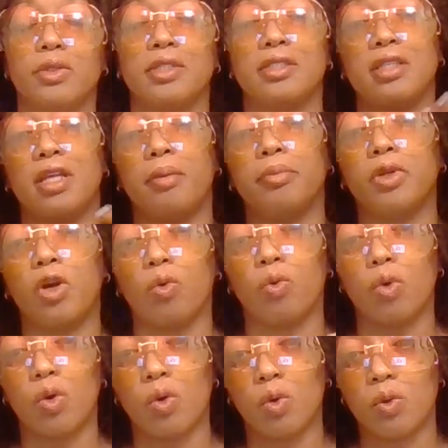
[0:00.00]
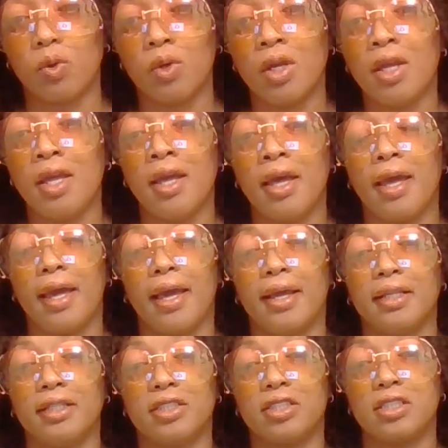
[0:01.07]
accept her role
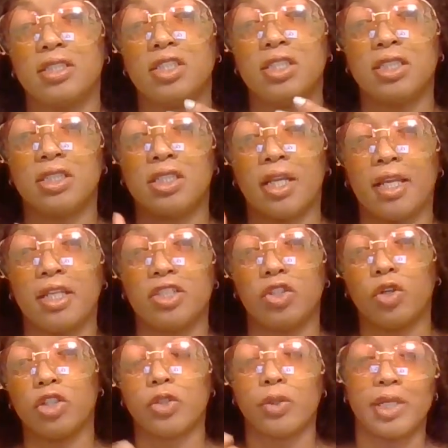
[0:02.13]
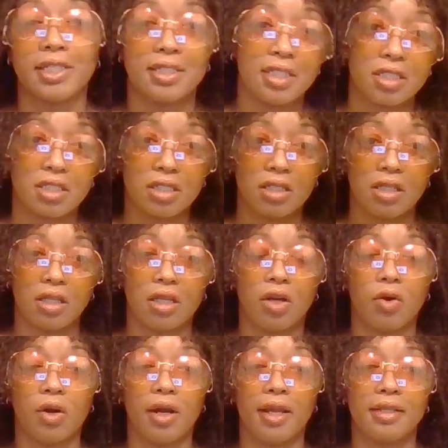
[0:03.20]
as changing or transitioning
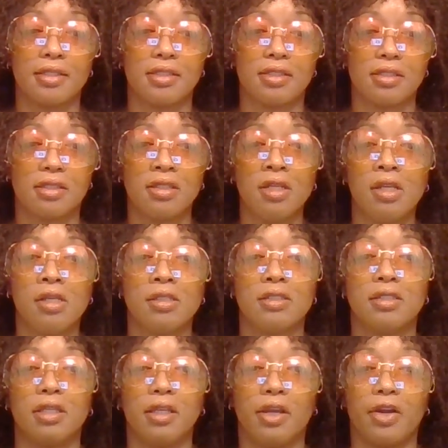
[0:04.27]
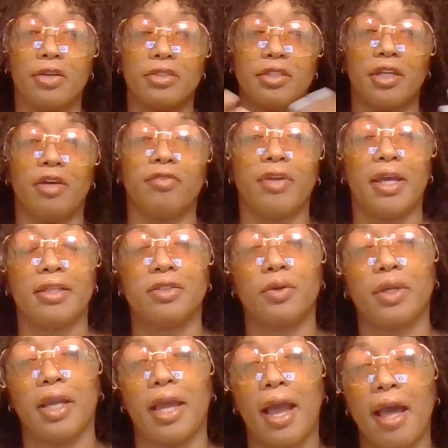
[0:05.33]
or as seeing herself as,
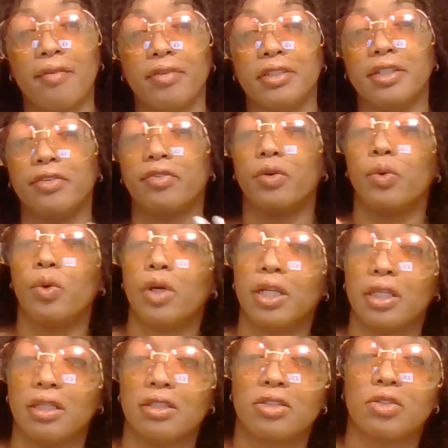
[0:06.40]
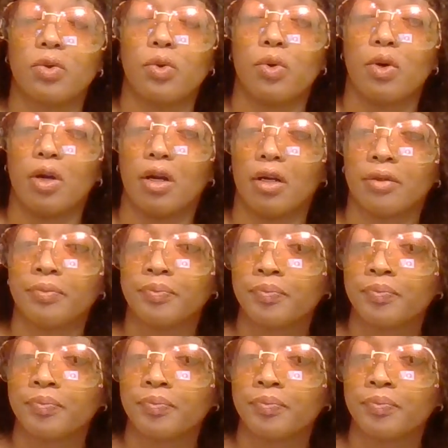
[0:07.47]
okay, I have a different audience or,